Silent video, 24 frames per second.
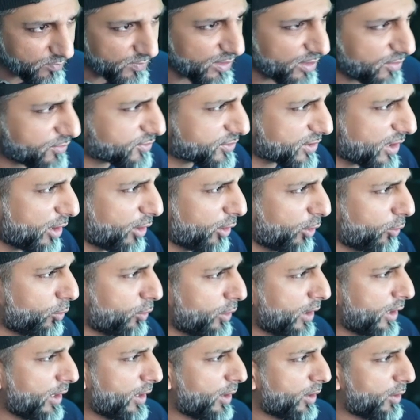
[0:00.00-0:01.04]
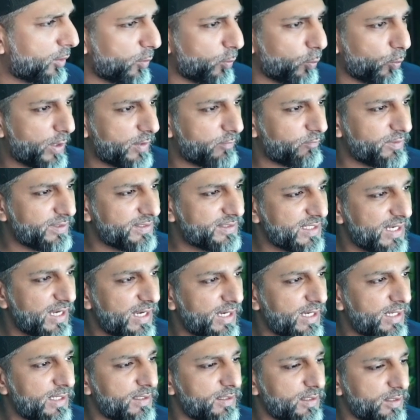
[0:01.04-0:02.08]
So when we
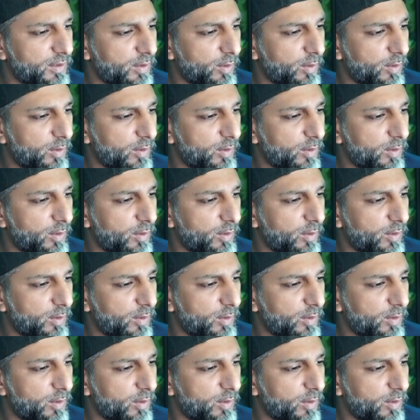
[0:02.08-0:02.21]
did,